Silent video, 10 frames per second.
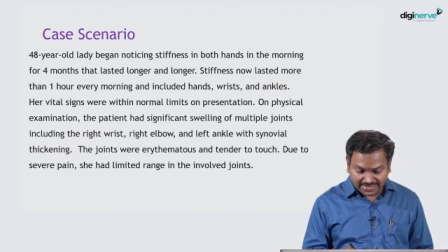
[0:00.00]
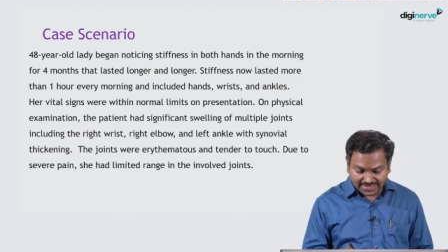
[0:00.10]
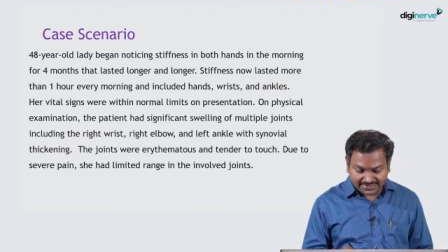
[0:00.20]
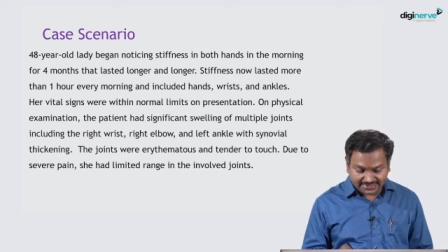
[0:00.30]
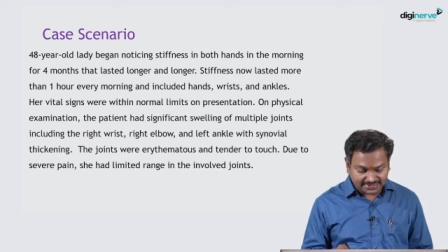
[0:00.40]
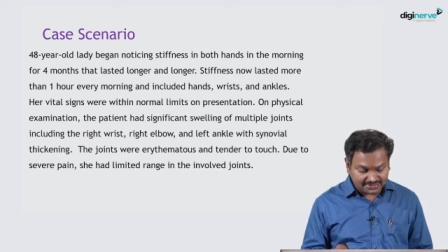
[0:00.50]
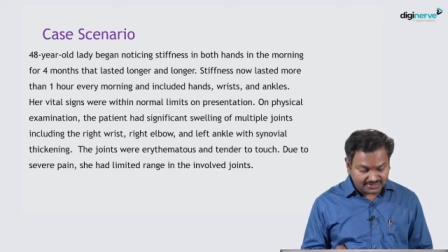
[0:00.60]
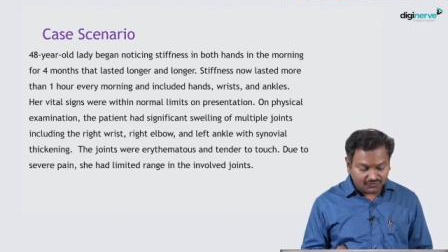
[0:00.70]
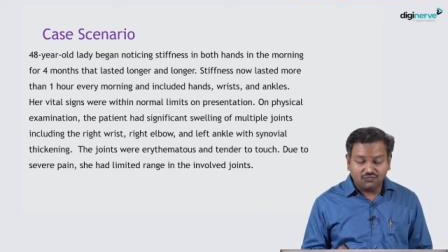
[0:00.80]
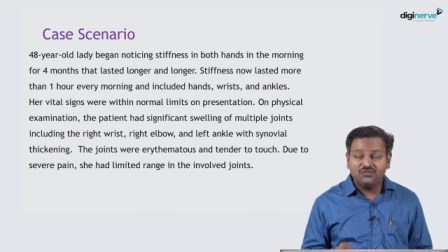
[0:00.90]
ankle
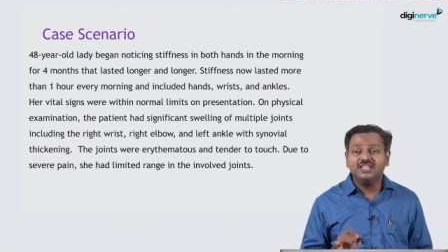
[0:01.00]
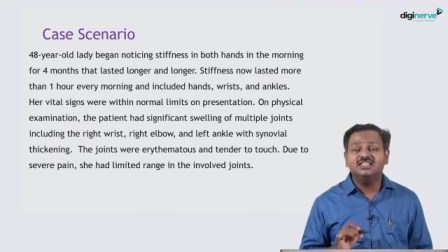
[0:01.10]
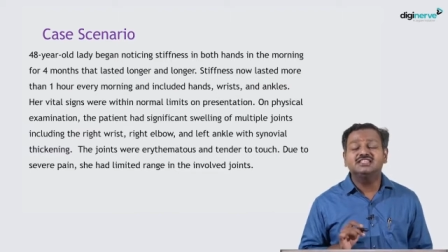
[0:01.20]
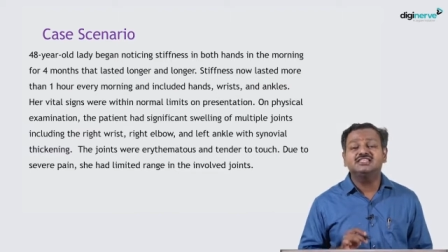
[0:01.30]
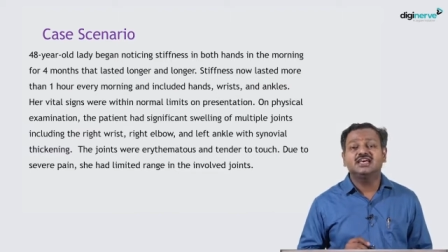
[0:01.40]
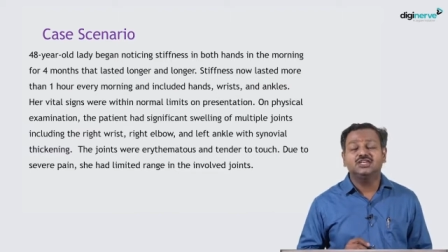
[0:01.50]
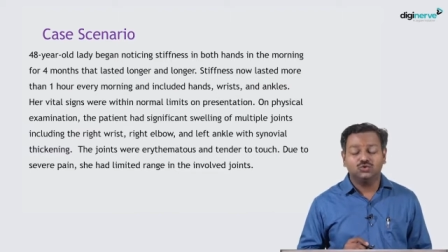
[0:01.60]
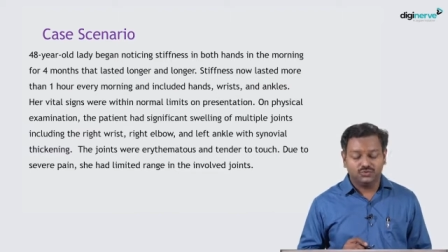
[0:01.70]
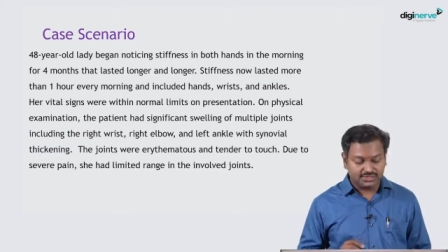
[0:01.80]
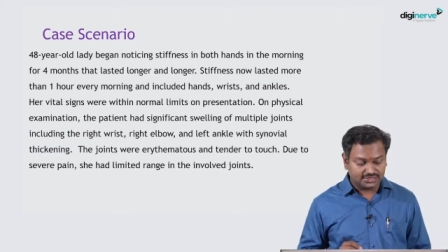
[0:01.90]
with
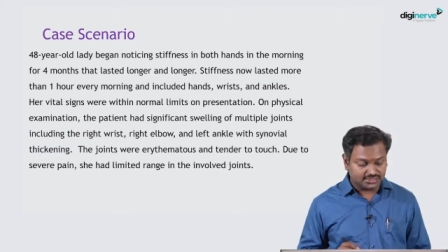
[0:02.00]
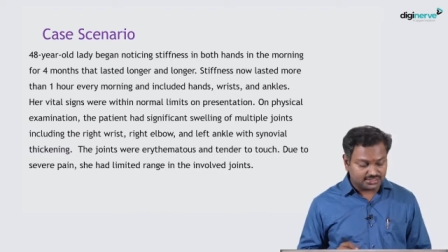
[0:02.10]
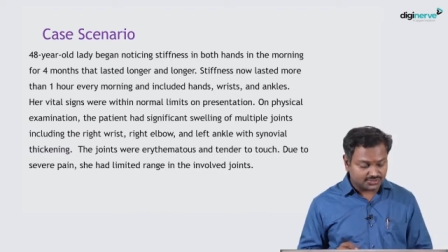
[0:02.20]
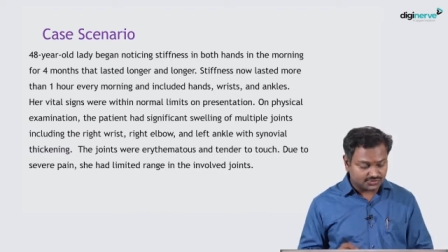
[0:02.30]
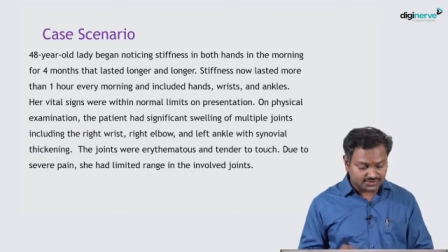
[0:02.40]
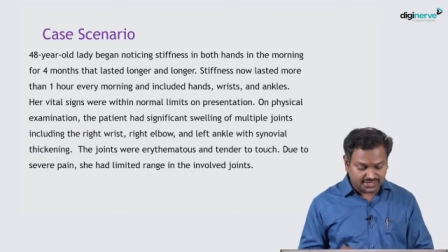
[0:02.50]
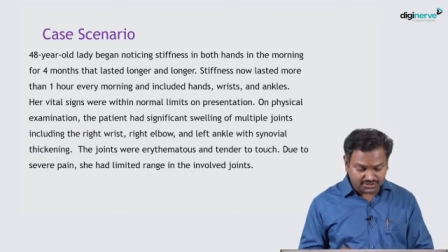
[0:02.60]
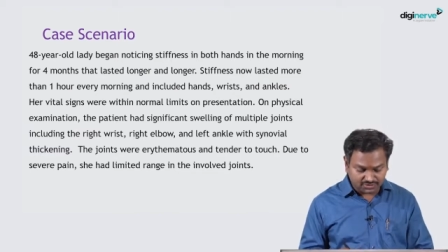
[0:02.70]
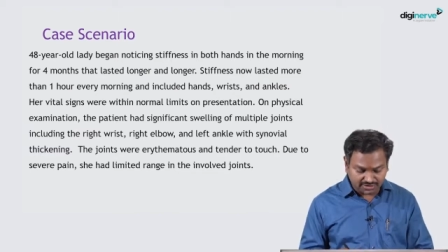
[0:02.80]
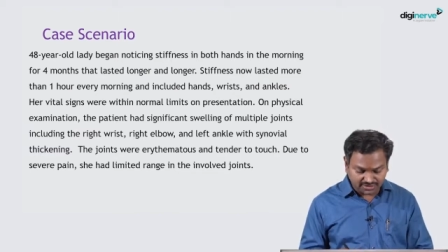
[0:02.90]
synovial thickening. So
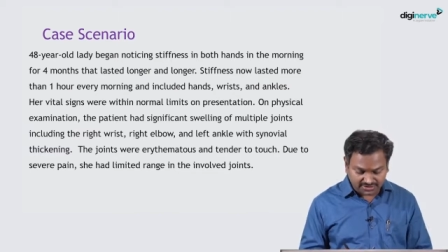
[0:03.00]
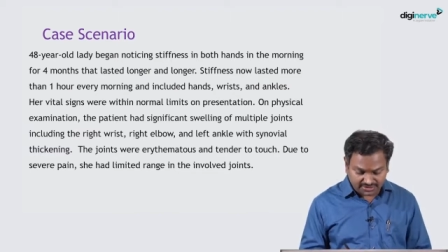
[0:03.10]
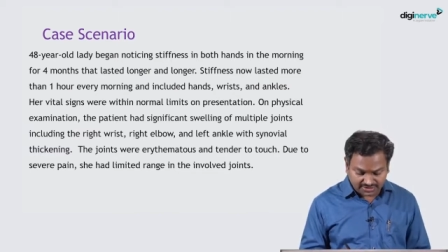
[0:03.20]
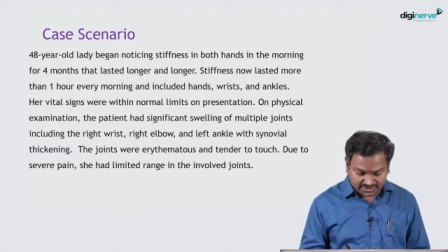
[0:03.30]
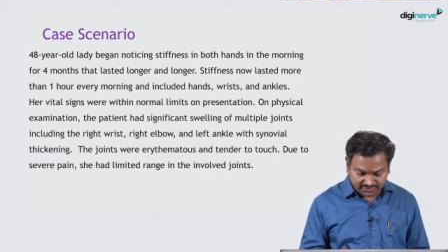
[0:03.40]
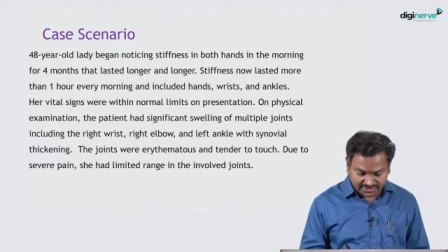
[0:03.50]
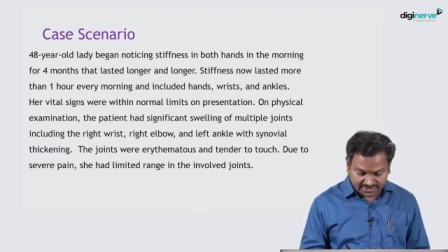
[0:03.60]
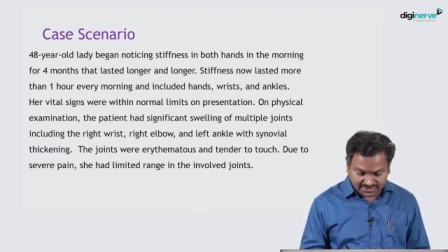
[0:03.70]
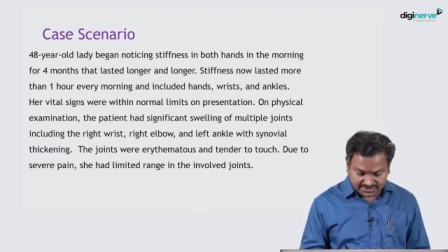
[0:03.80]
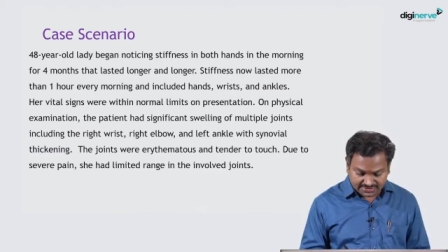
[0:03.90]
synovial thickening is very
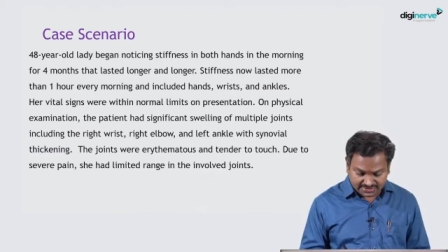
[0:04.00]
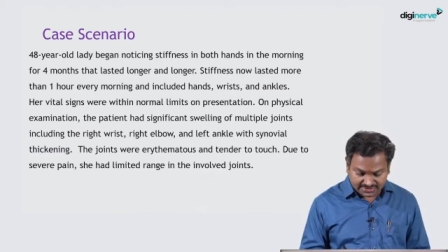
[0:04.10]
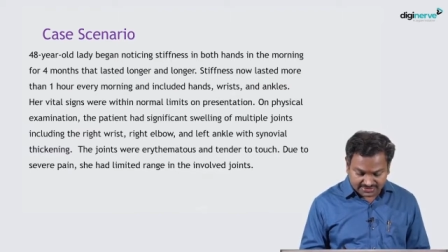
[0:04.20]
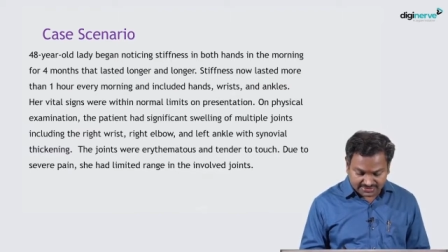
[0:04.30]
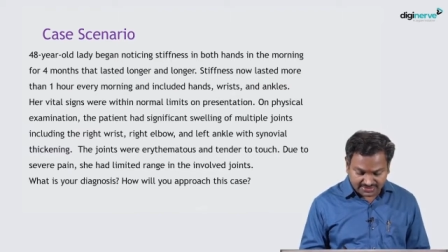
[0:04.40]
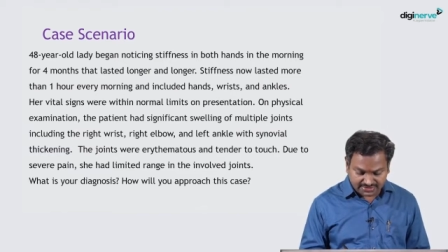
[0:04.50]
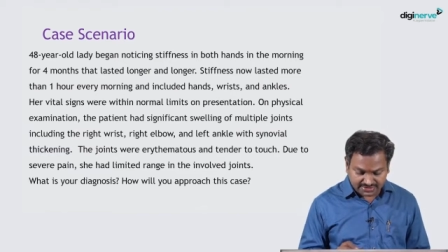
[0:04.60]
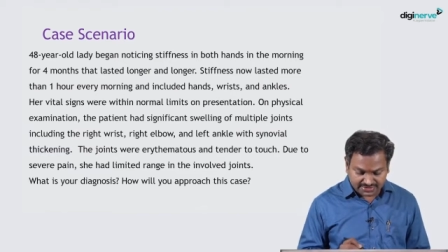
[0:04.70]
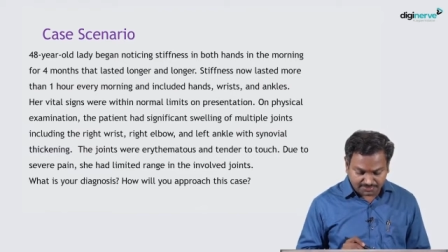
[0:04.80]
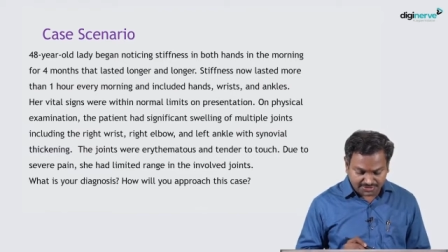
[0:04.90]
classically seen in
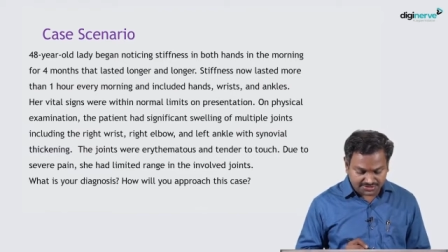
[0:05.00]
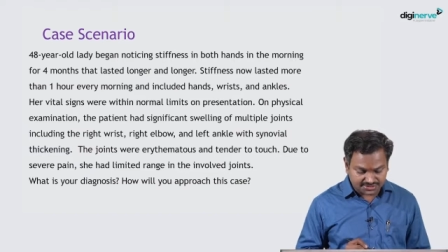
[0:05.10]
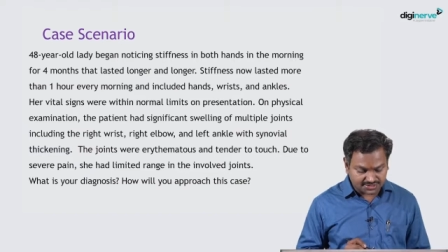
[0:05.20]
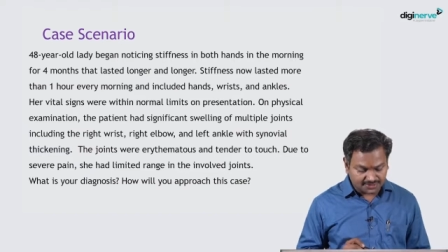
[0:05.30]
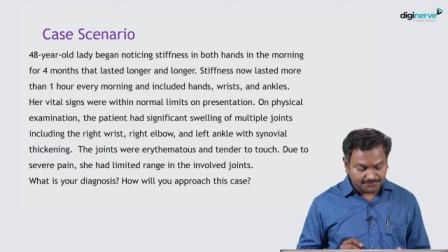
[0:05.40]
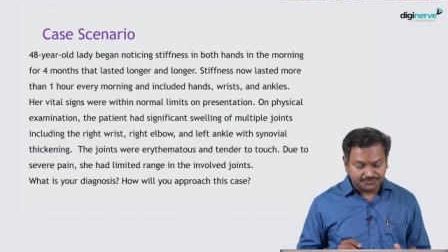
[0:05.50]
this patient's.